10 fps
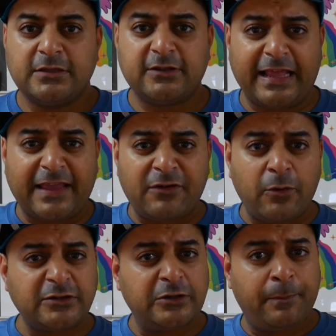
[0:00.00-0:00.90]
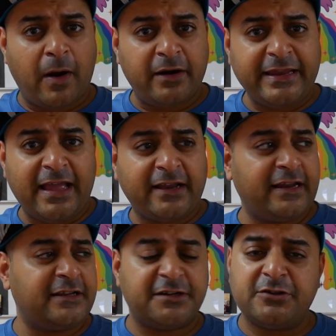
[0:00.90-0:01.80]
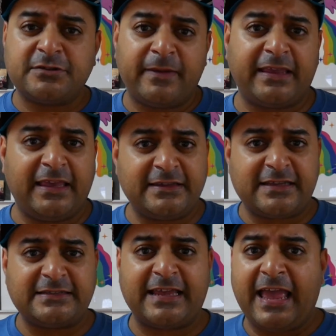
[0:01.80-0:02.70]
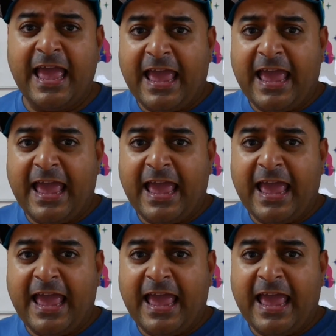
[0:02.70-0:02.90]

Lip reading: So like if I went to a party, I could introduce my kids and say,